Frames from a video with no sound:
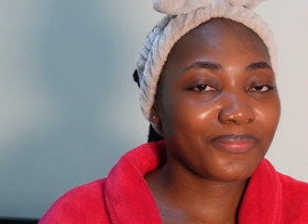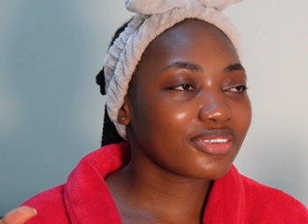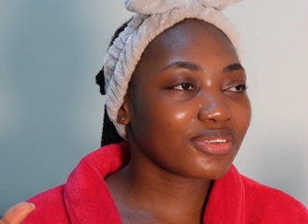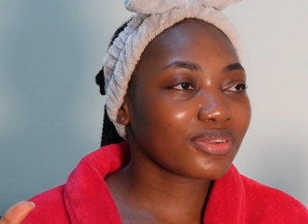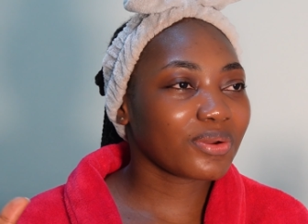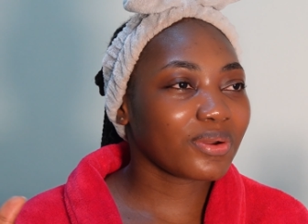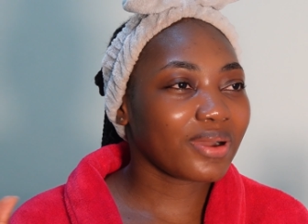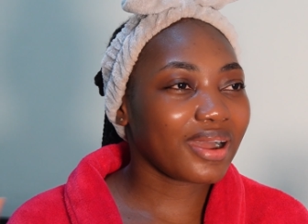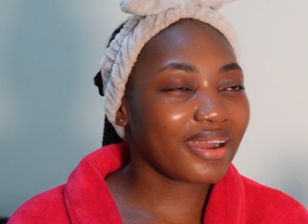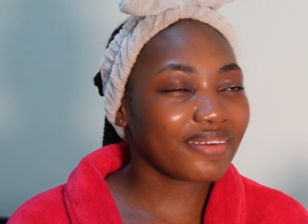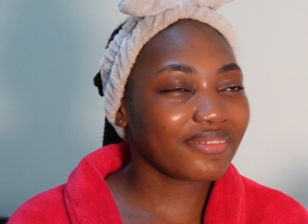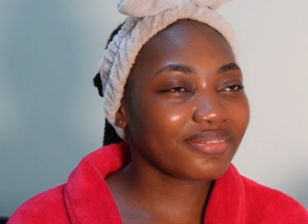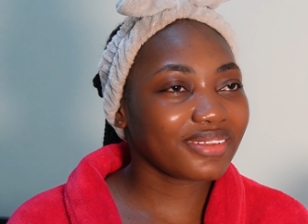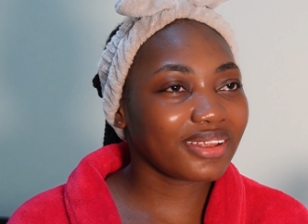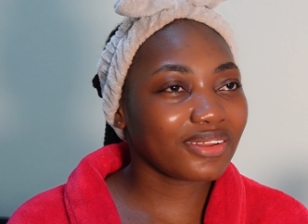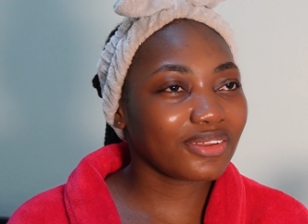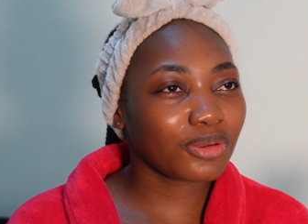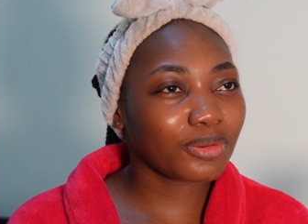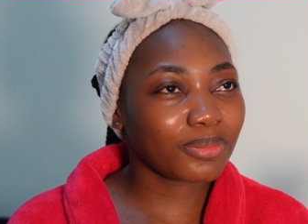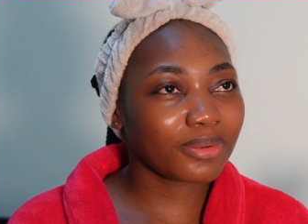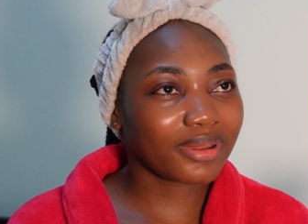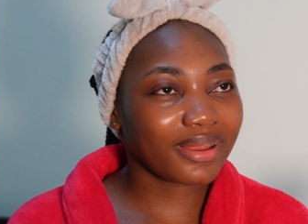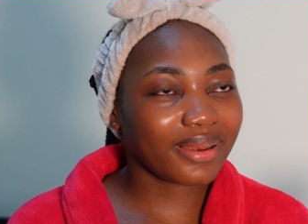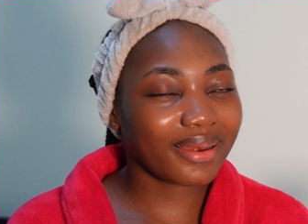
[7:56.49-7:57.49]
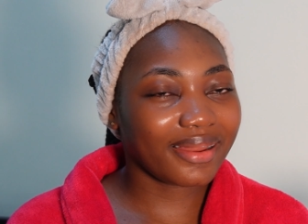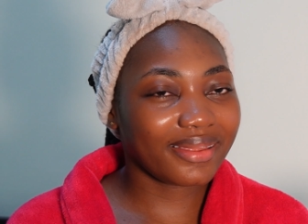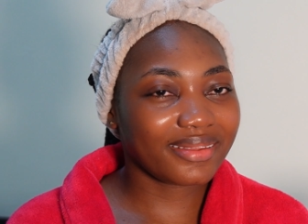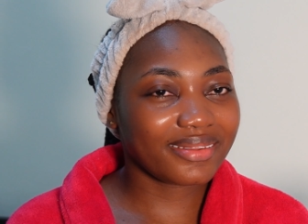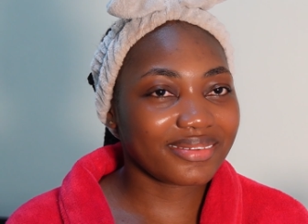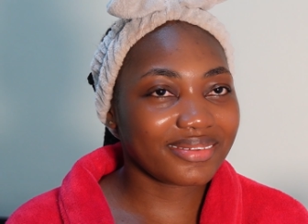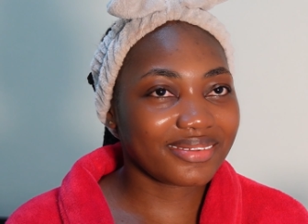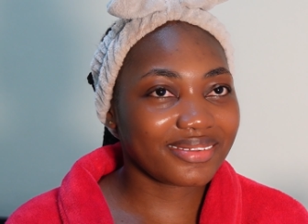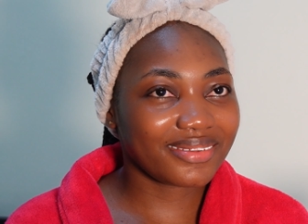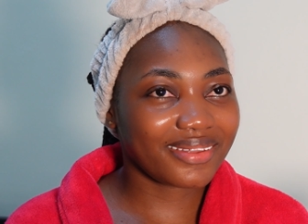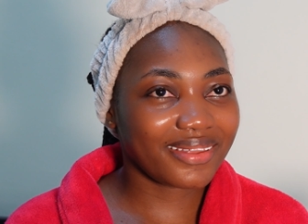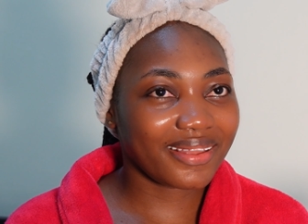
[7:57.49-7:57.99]
So after double
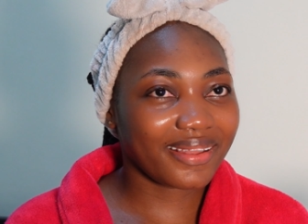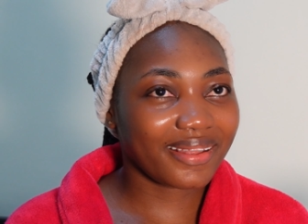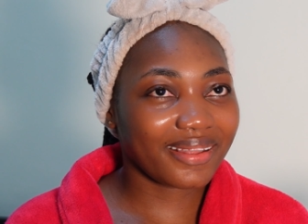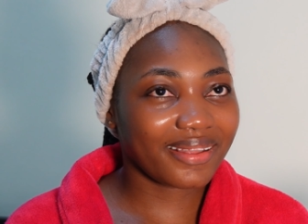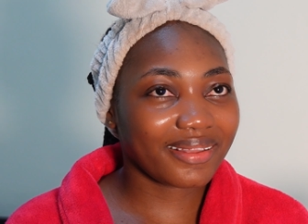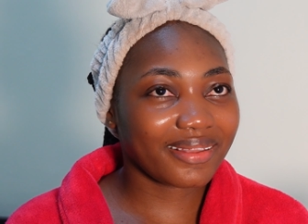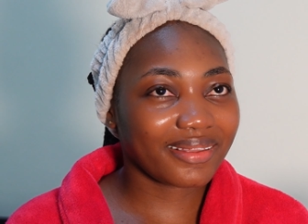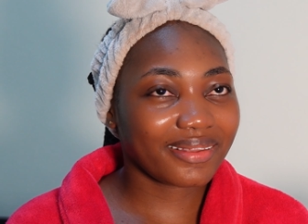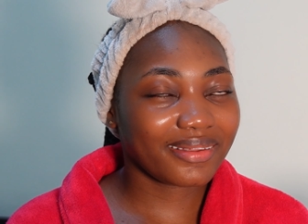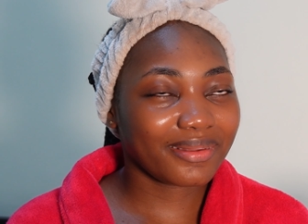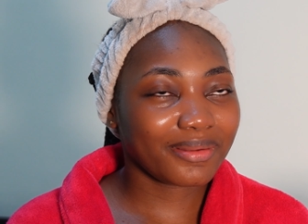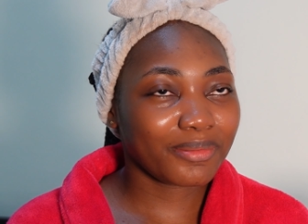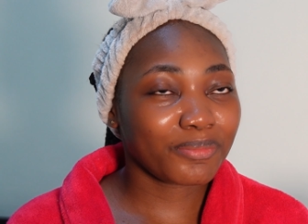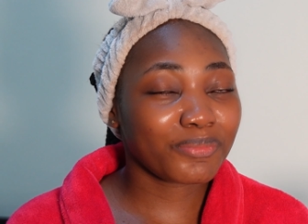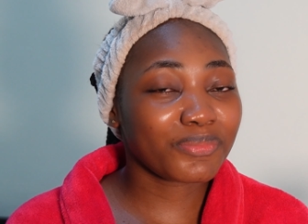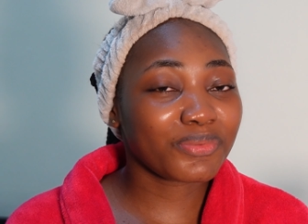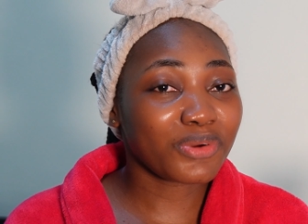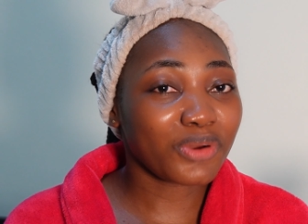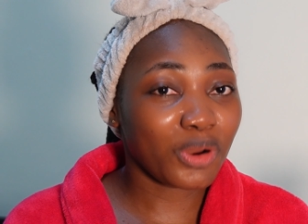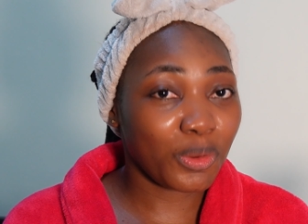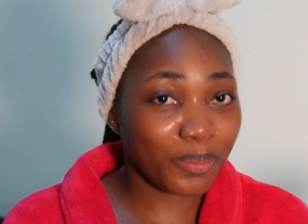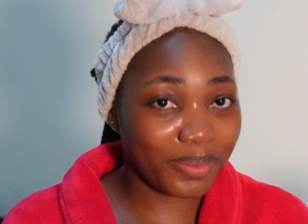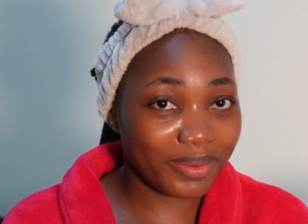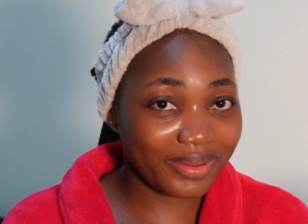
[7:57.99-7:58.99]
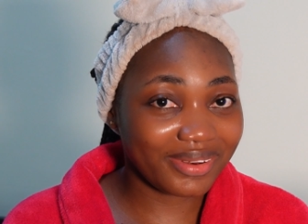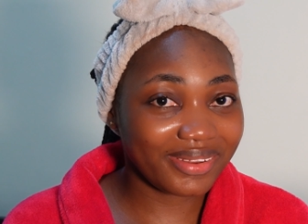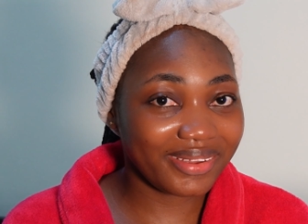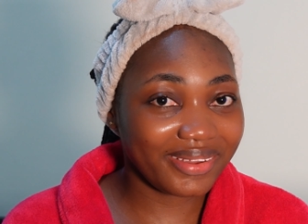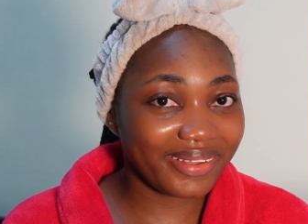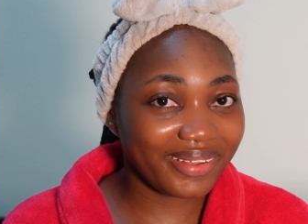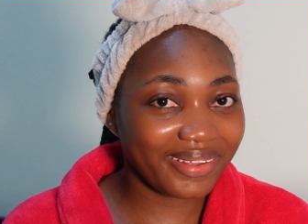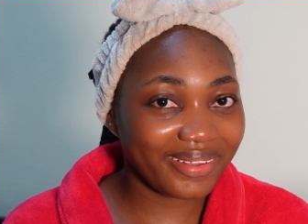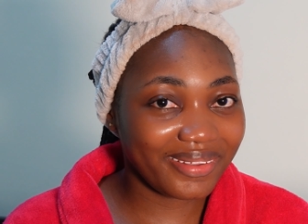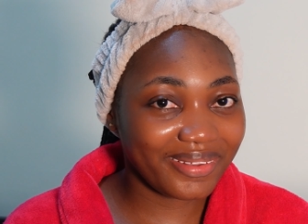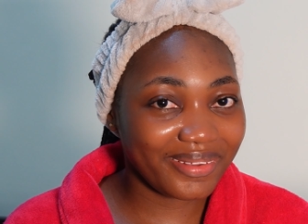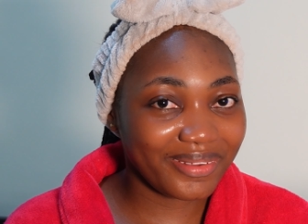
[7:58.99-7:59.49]
cleansing
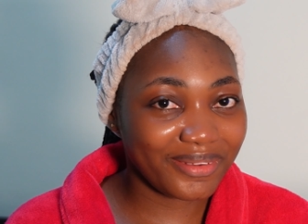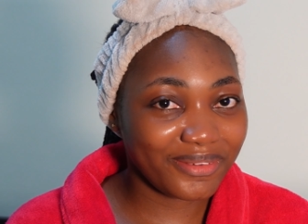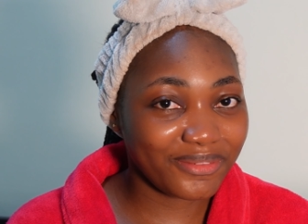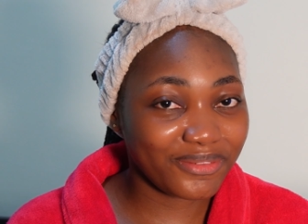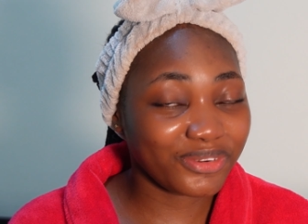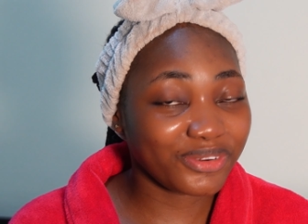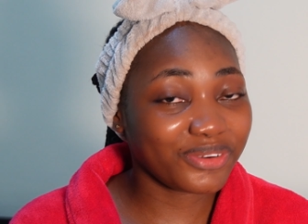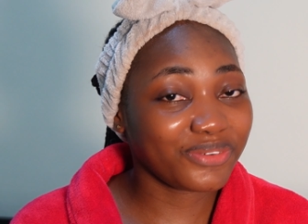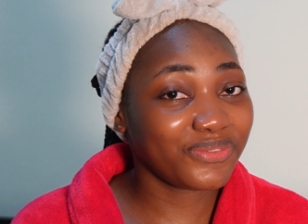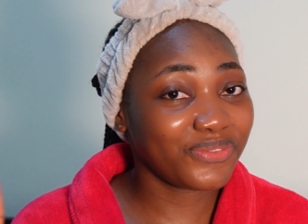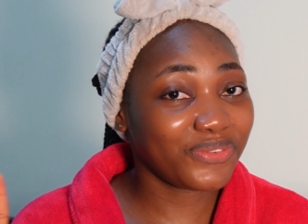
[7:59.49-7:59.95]
properly for the